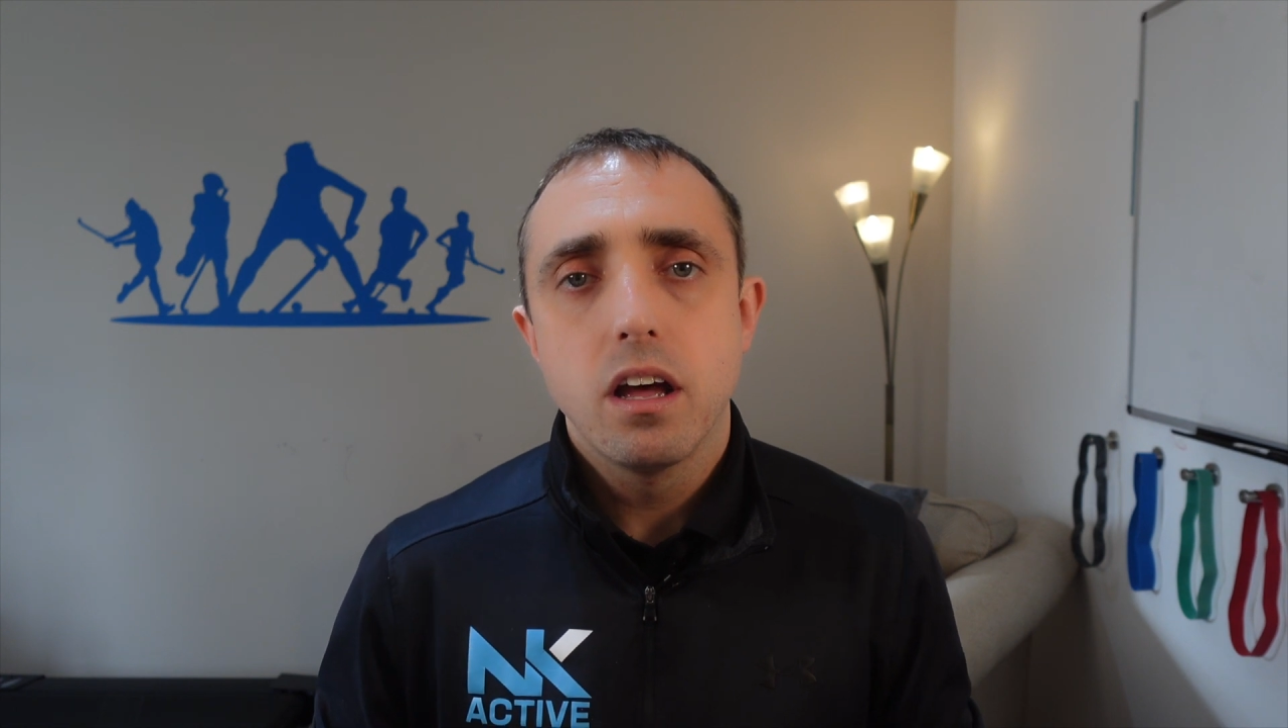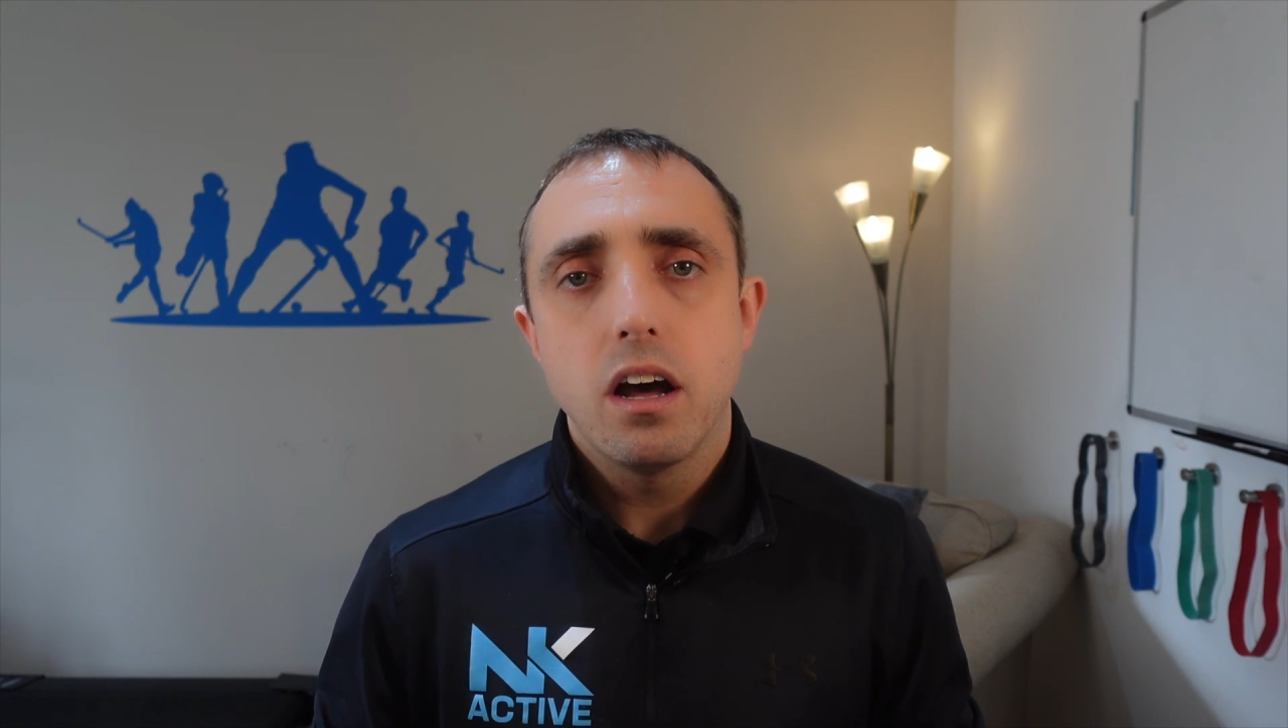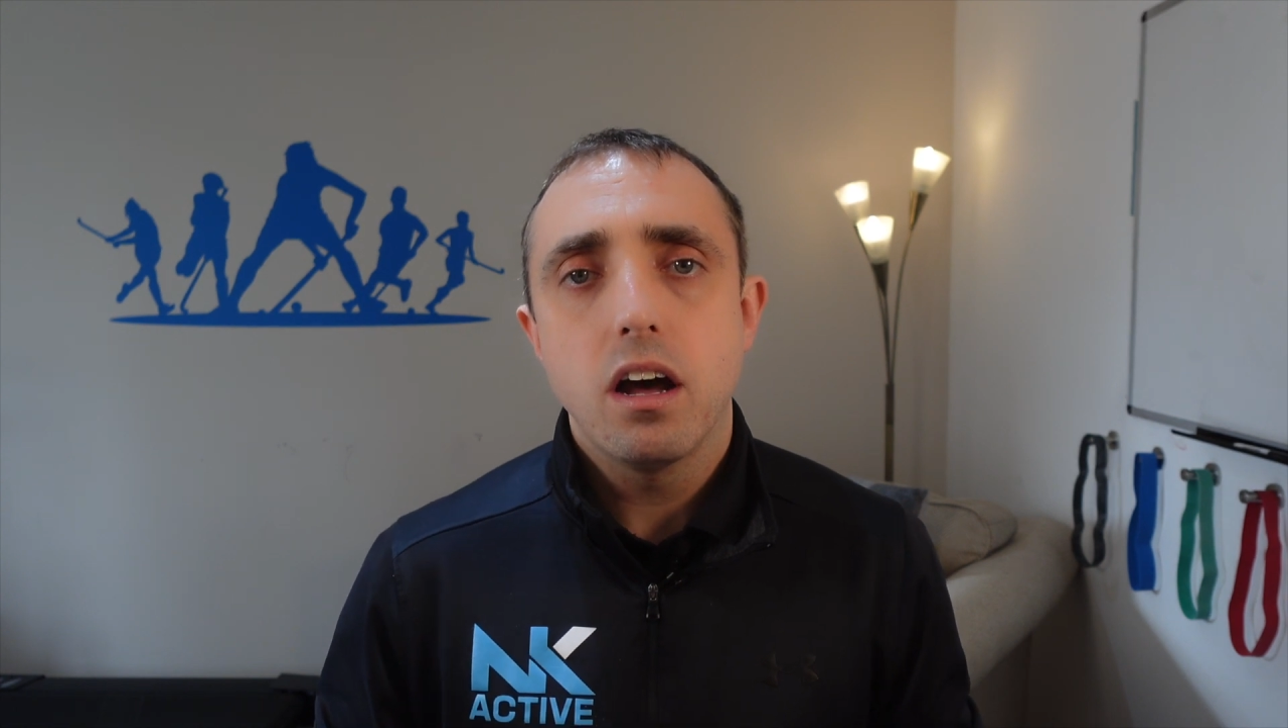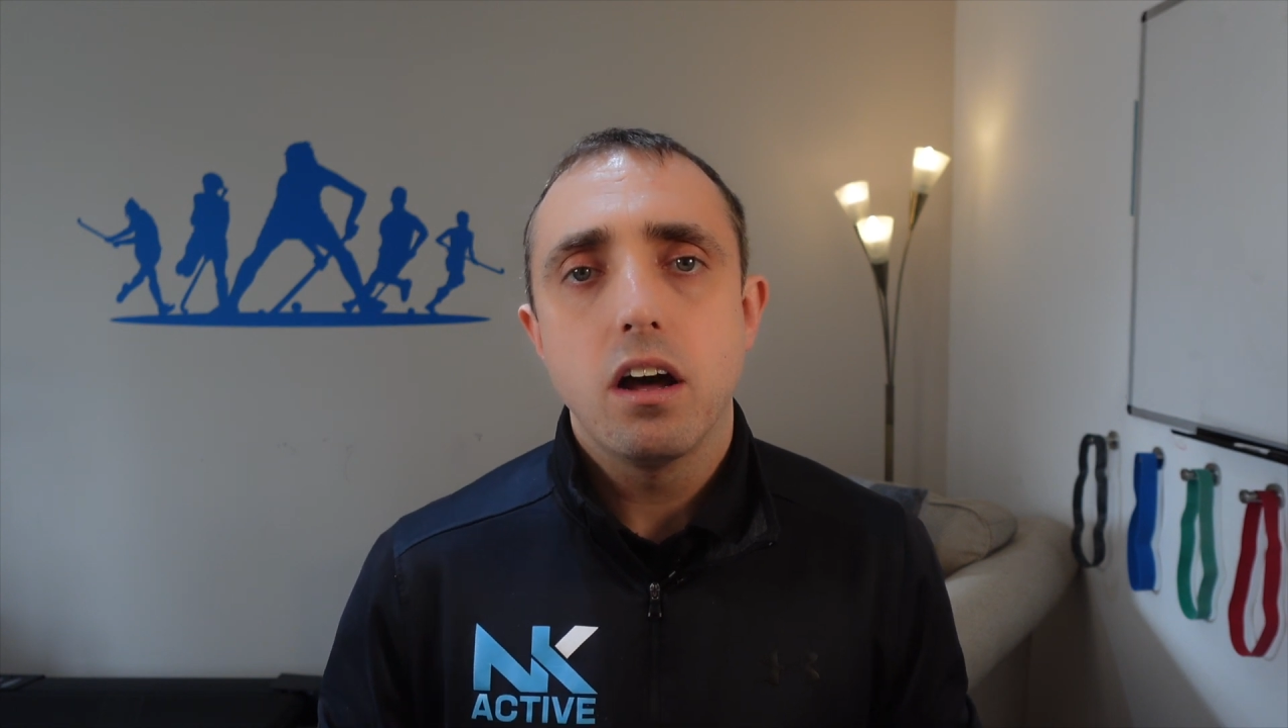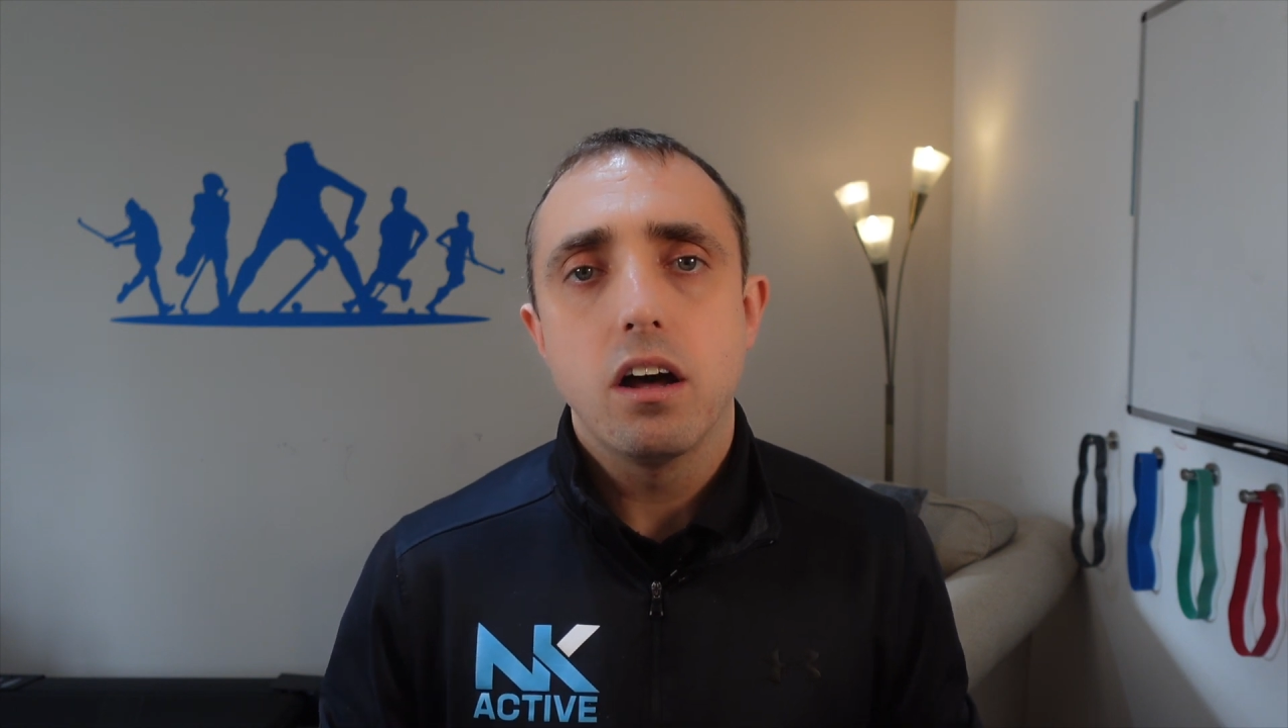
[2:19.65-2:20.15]

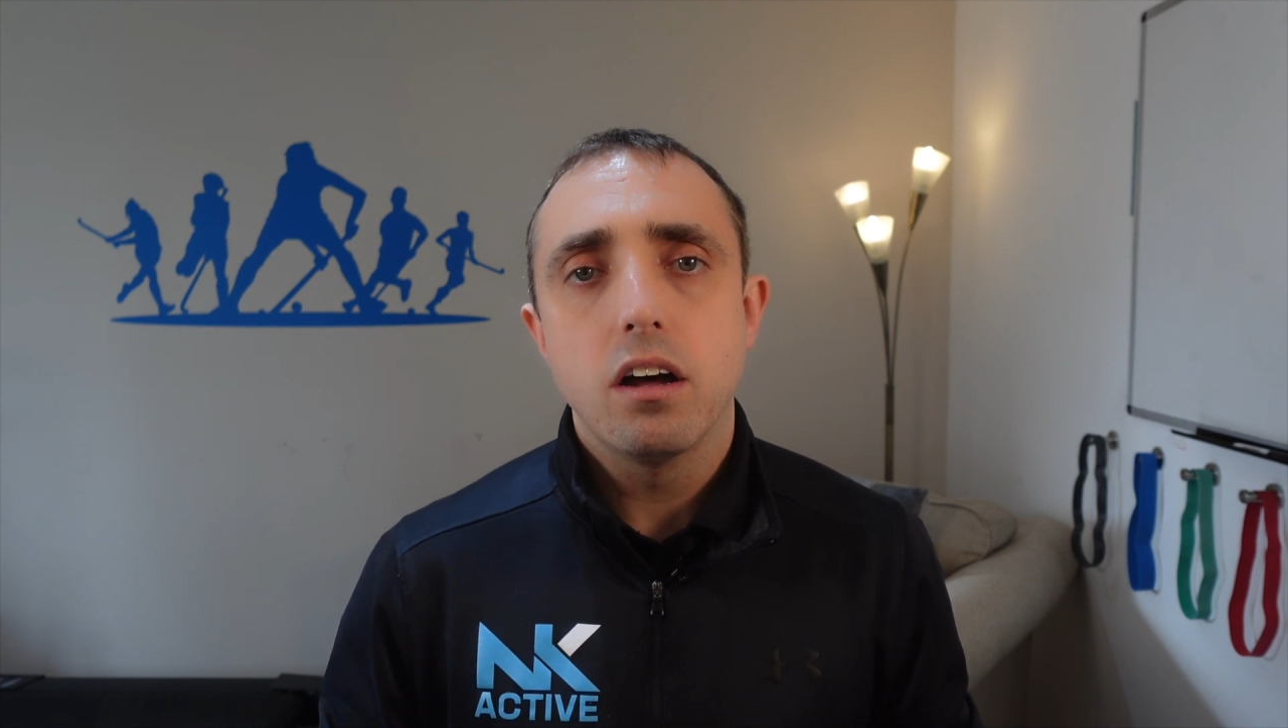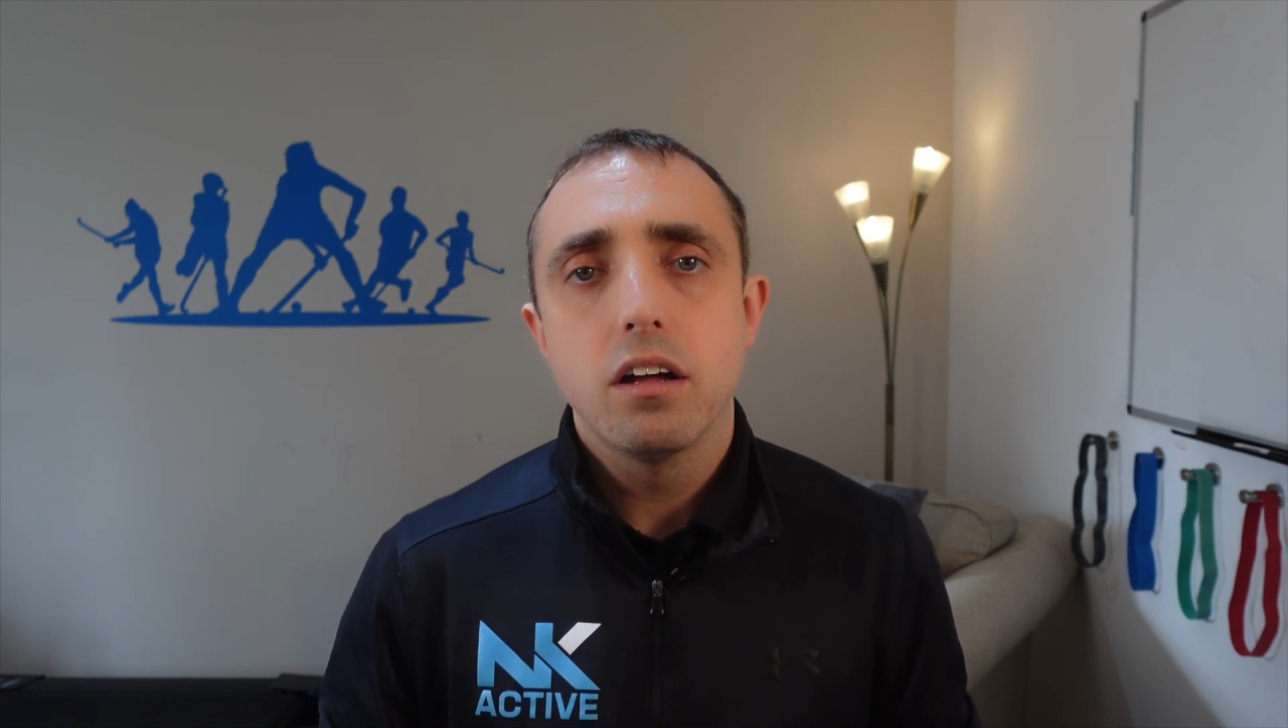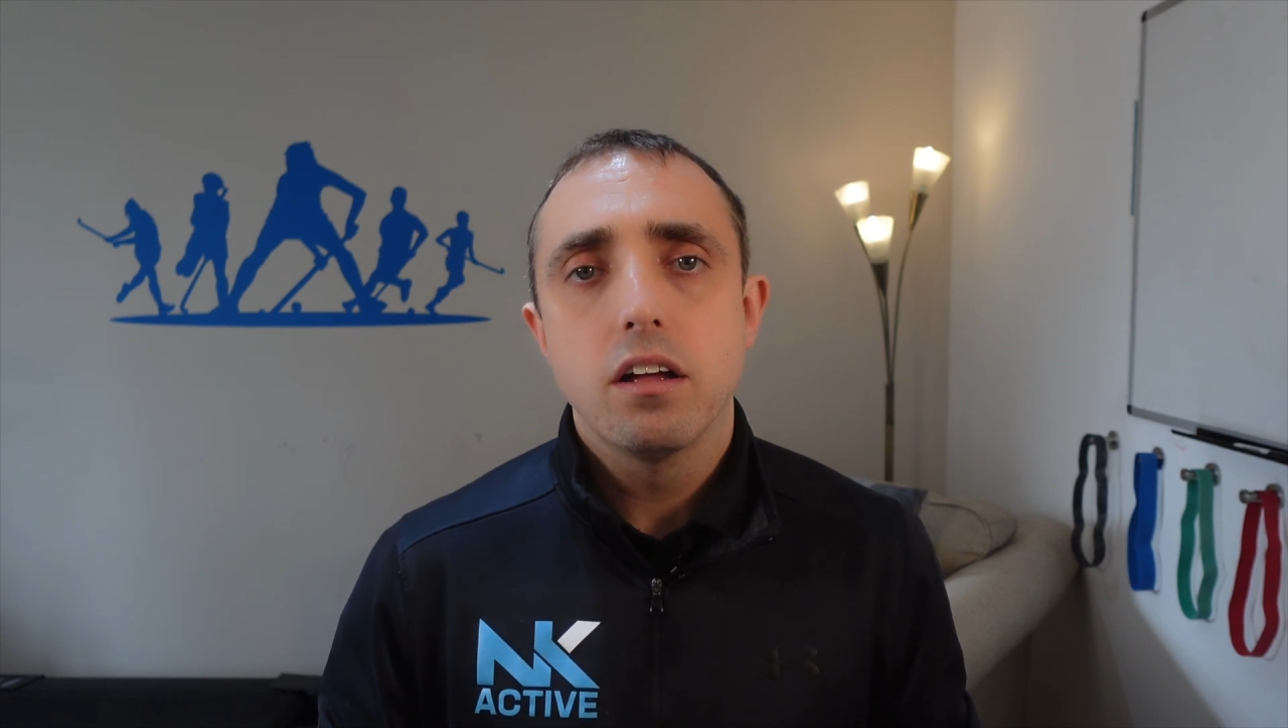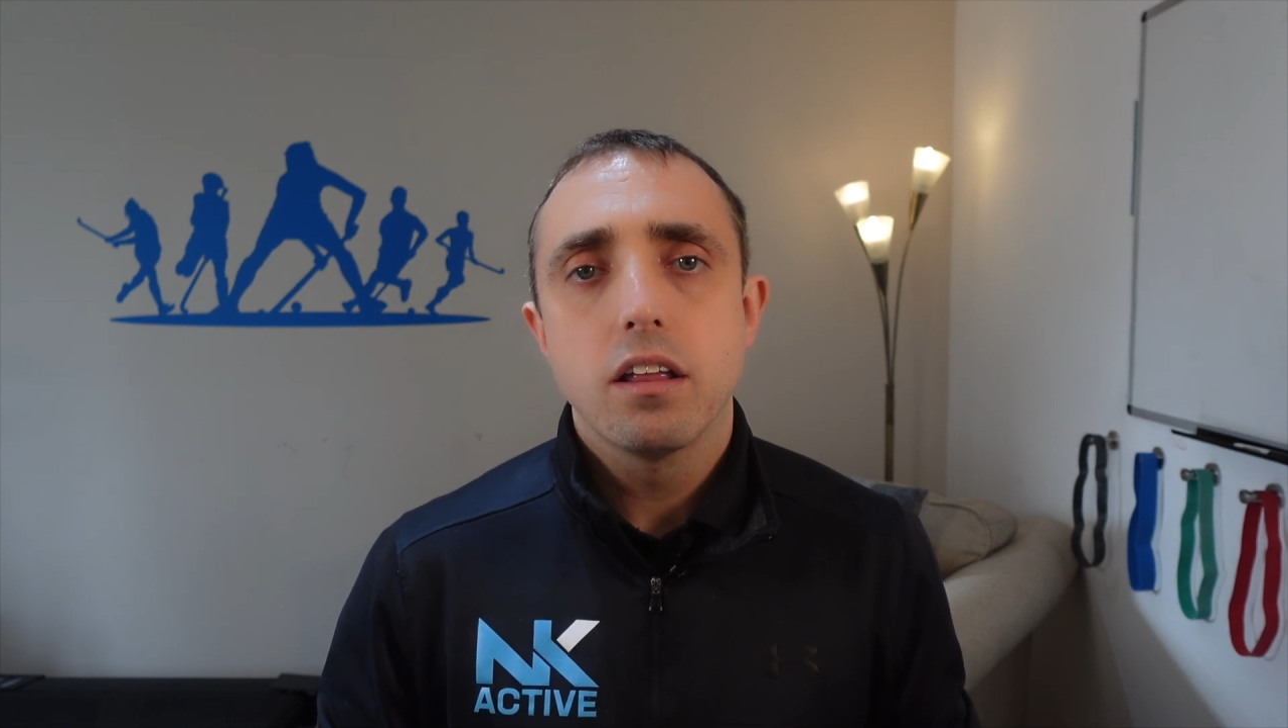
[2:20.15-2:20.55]
are